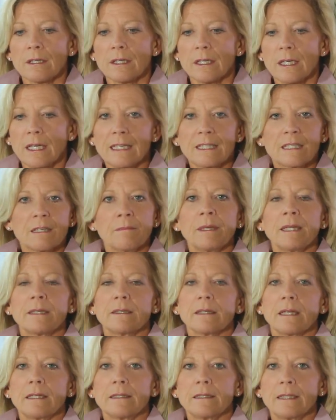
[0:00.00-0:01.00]
intimate
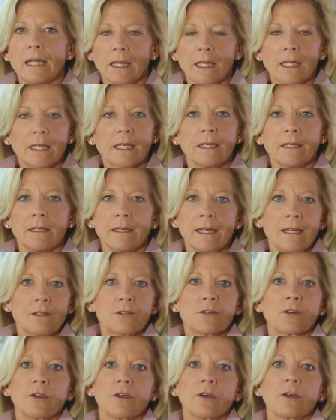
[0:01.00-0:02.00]
and delicate
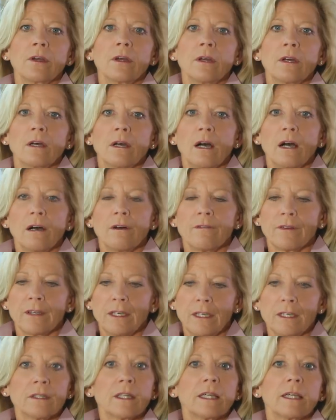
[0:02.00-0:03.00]
nature of
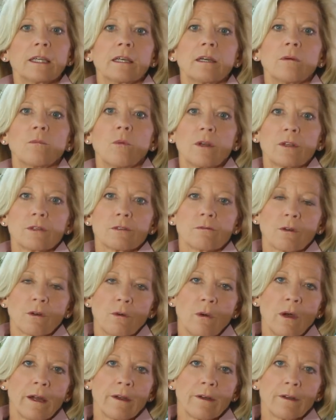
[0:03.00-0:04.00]
healing and what is
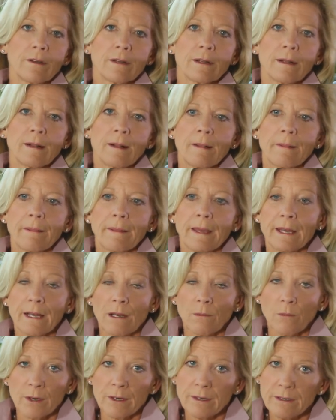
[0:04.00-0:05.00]
required. And I
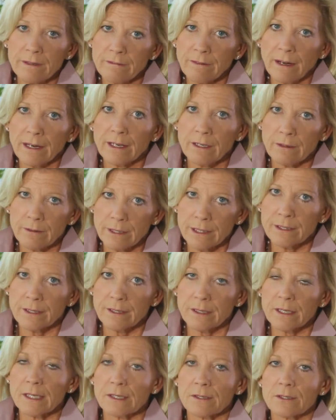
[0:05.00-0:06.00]
want to invite you into
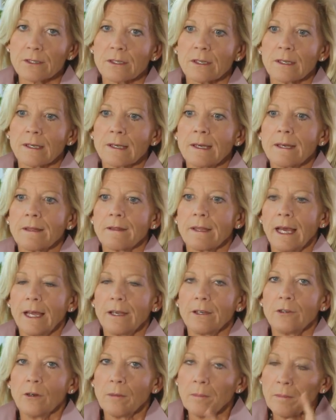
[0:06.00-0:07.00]
this,
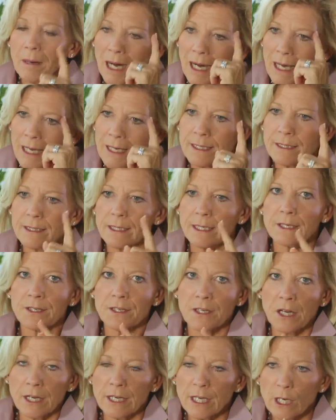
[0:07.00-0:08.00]
that your mind is
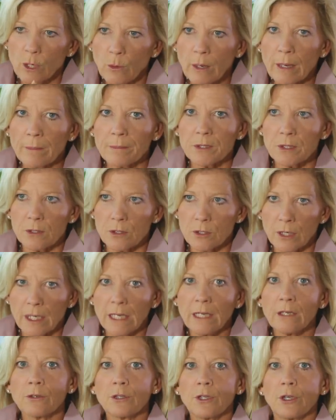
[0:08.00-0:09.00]
not equipped to
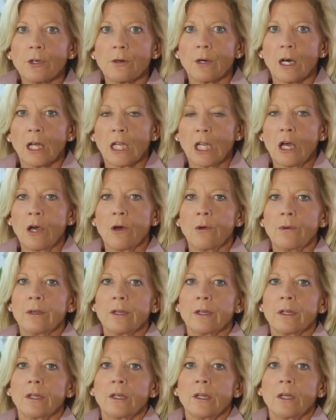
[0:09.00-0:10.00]
heal you alone.
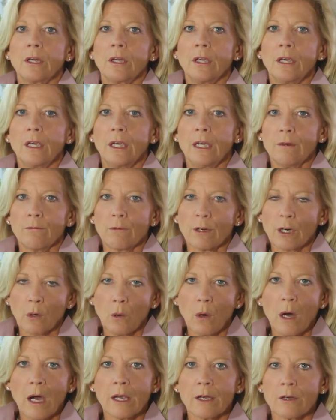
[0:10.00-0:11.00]
It
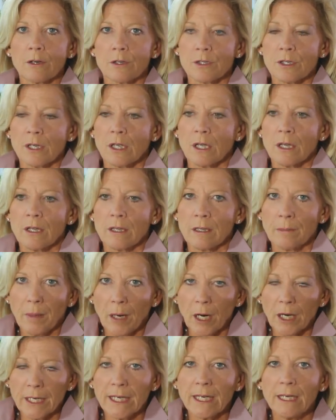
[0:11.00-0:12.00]
requires the
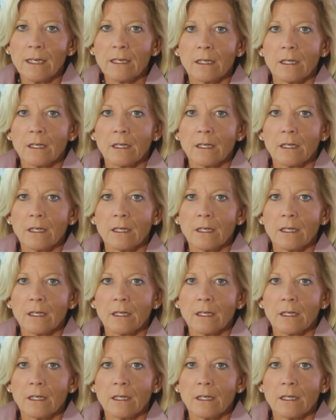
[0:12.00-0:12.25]
body,